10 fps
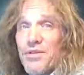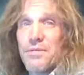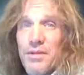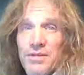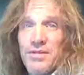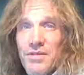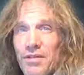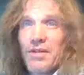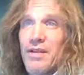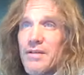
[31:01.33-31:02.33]
doing a personal
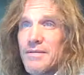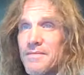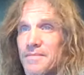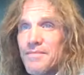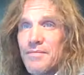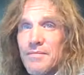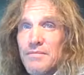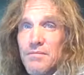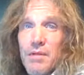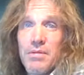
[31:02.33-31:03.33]
thing
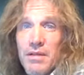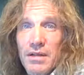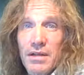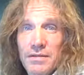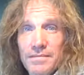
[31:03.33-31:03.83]
publicly.